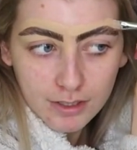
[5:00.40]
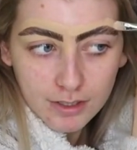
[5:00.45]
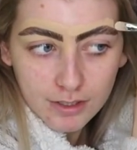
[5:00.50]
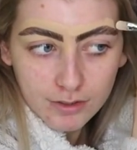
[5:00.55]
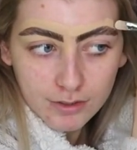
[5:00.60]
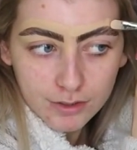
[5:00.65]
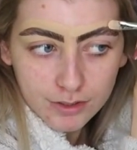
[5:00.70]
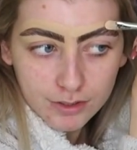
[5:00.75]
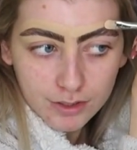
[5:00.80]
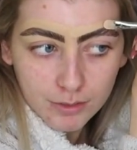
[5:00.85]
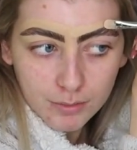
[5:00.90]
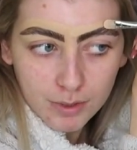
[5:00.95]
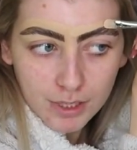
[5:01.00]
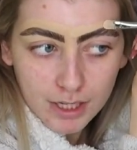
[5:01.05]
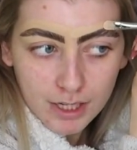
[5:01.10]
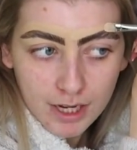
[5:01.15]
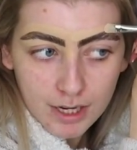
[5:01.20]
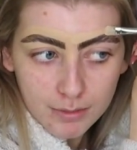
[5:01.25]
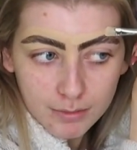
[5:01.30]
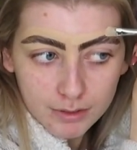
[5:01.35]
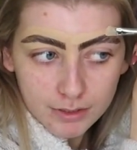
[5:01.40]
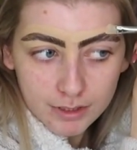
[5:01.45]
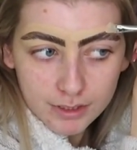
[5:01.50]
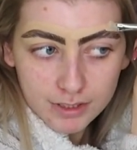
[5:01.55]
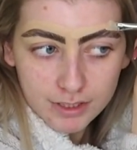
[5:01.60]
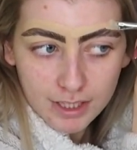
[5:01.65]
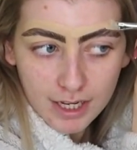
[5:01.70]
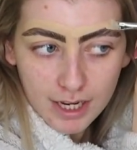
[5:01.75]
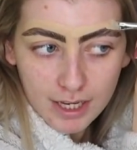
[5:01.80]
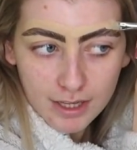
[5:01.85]
also being able to
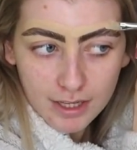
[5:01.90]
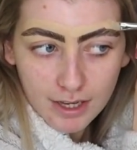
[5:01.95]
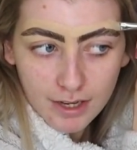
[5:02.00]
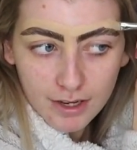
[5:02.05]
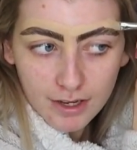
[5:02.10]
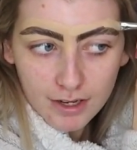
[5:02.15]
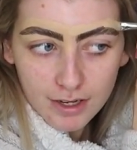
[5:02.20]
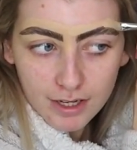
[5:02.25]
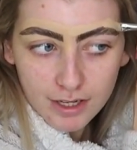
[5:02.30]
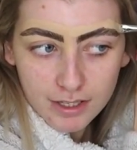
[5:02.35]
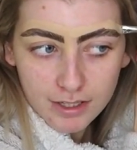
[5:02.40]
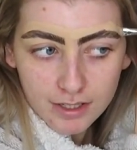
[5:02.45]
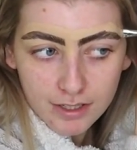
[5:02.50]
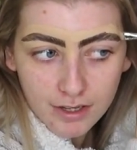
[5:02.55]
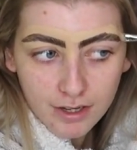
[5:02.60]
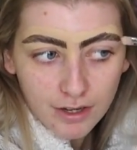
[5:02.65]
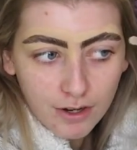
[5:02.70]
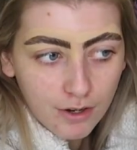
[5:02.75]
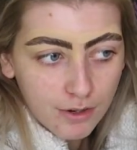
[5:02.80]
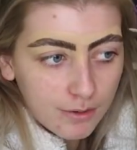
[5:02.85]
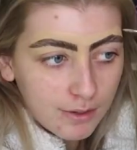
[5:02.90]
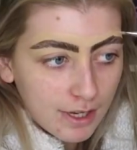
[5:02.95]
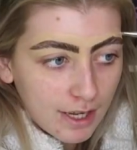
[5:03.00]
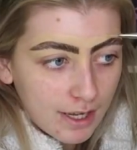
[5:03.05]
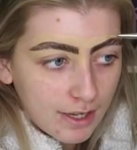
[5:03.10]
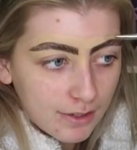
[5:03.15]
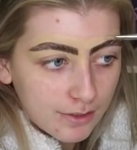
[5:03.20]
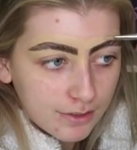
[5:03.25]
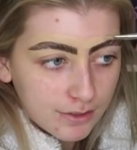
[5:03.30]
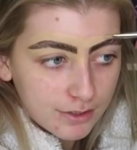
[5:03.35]
say that I own a
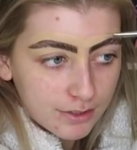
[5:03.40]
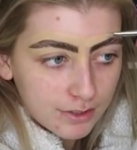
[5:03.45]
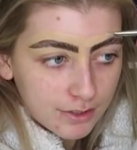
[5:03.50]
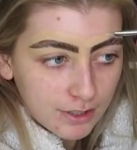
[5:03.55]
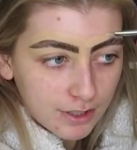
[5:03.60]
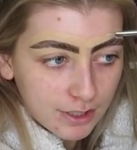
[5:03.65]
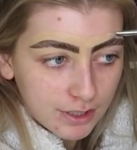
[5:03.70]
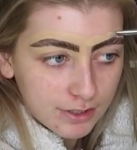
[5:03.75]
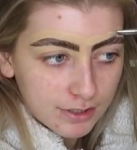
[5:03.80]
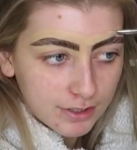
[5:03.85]
house at